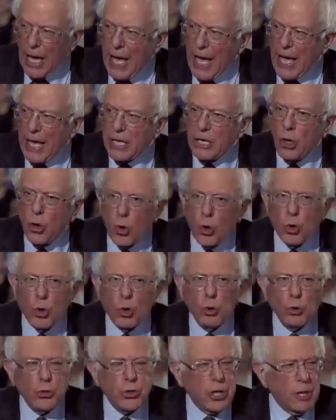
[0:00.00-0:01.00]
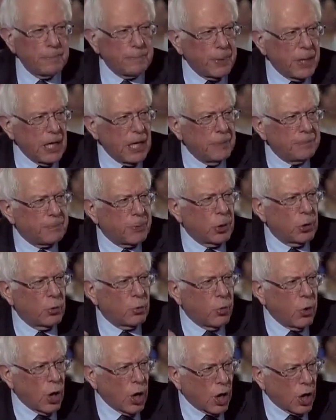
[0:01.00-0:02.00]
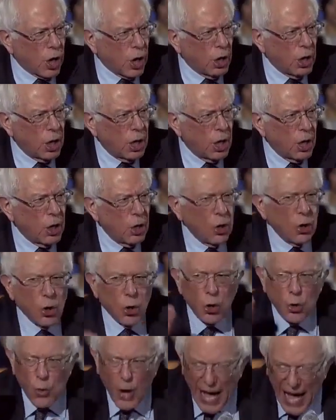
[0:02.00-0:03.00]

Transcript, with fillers: and who the people were who